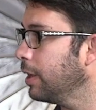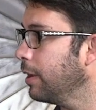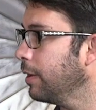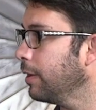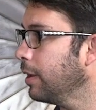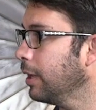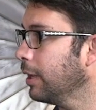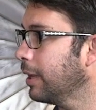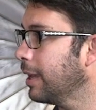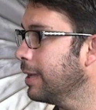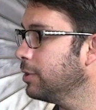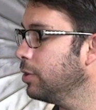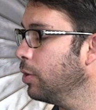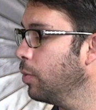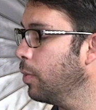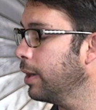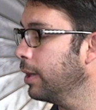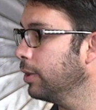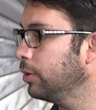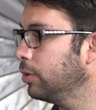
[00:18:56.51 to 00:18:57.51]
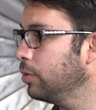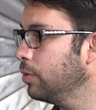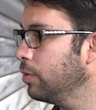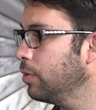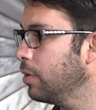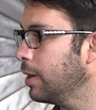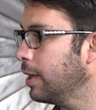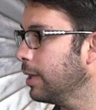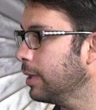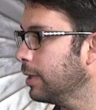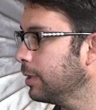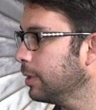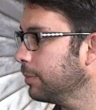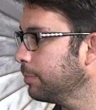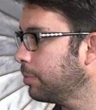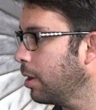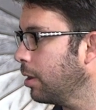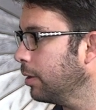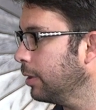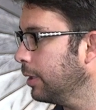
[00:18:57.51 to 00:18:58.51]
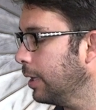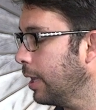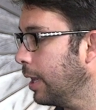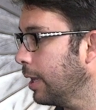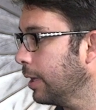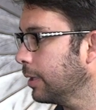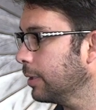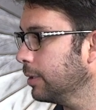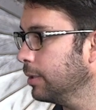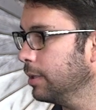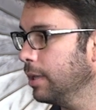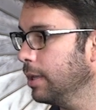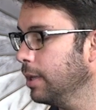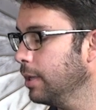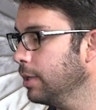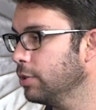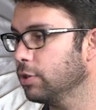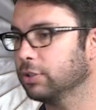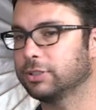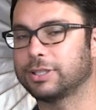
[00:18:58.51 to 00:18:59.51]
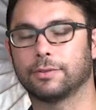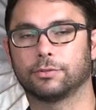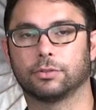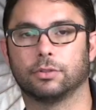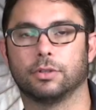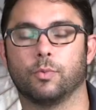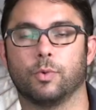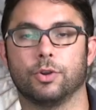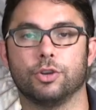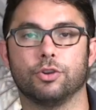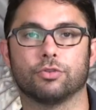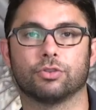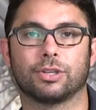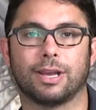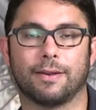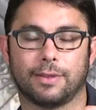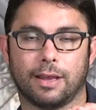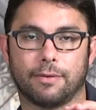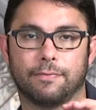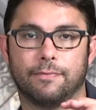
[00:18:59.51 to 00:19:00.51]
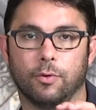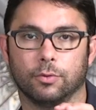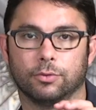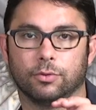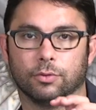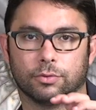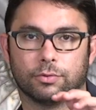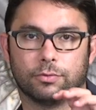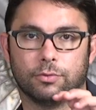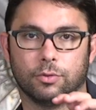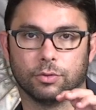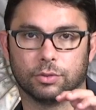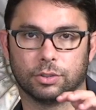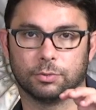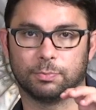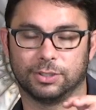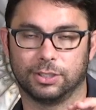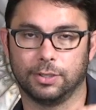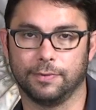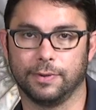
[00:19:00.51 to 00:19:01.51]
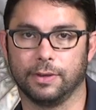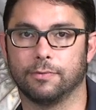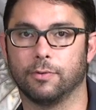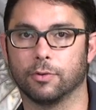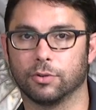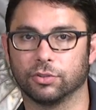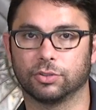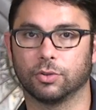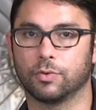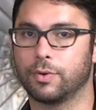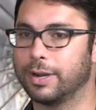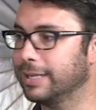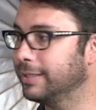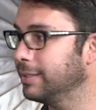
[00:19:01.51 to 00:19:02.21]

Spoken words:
in case you want to do probably like just have something where you just have that those specific photos already